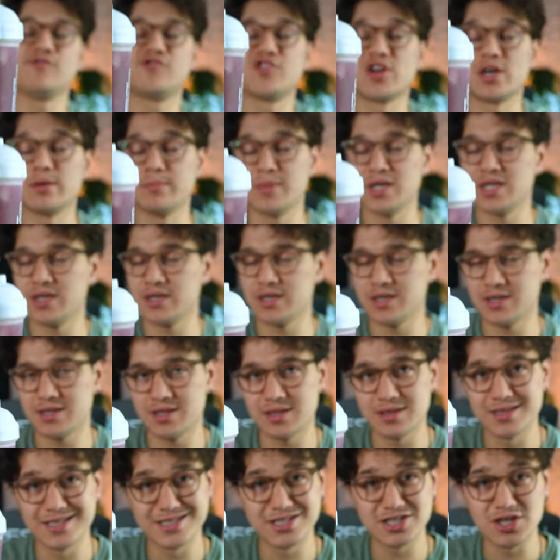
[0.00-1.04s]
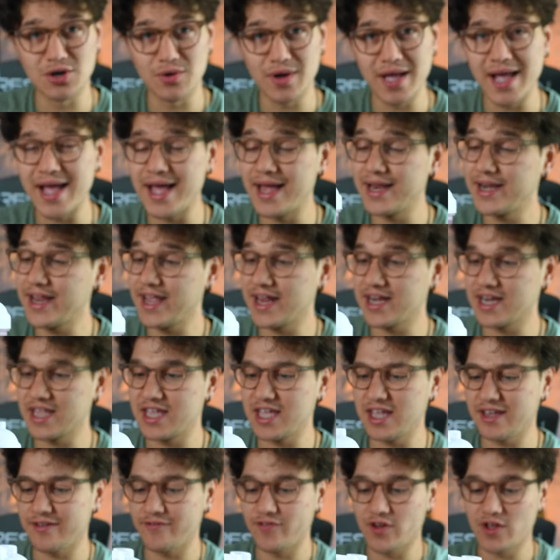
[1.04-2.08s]
and gentlemen, let's go ahead and
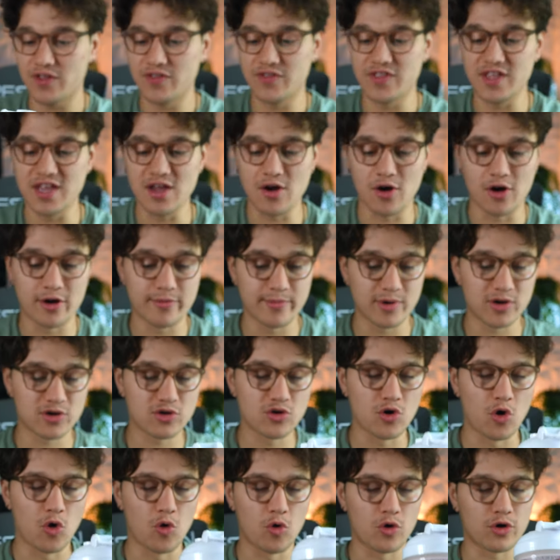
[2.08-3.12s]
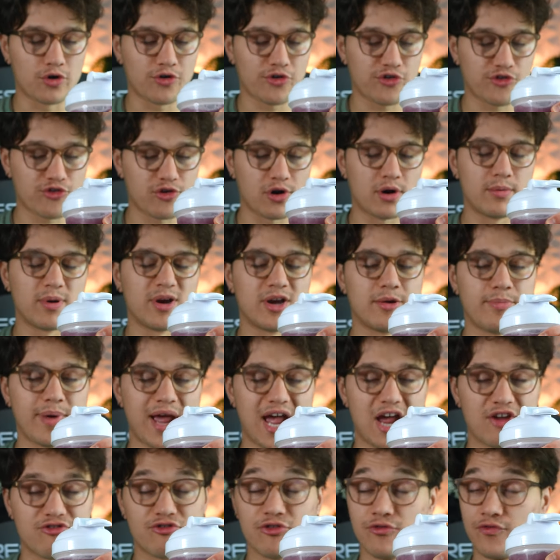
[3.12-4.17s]
give the Armored Core strawberry
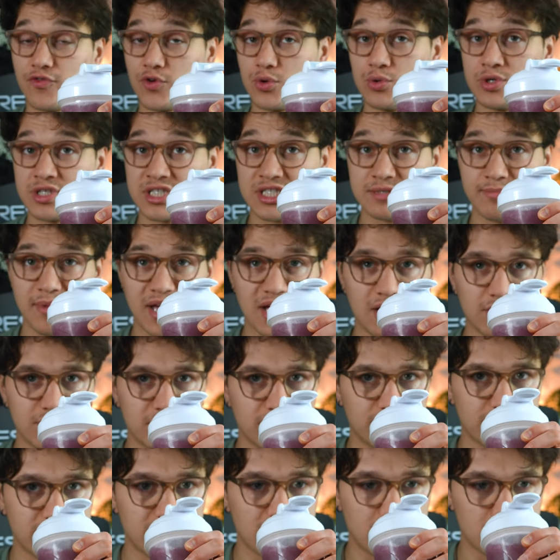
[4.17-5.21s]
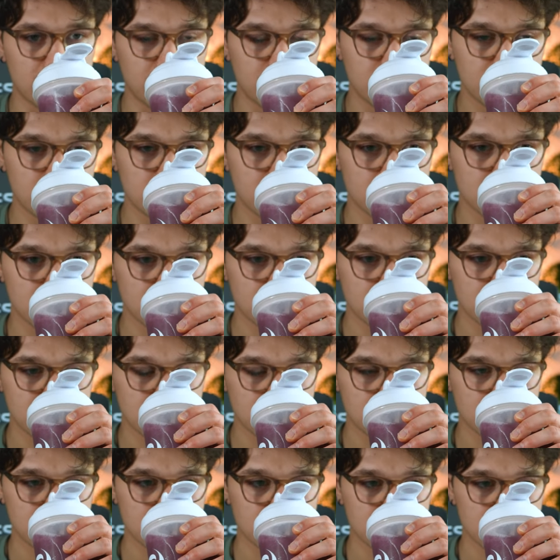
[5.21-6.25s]
passion fruit a smell. Here we go.
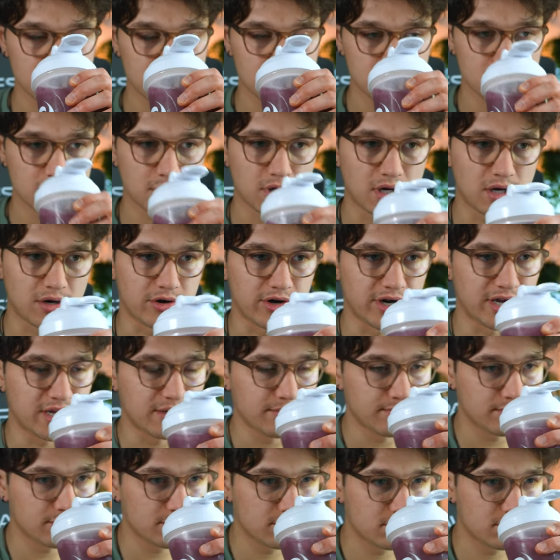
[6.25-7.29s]
All right.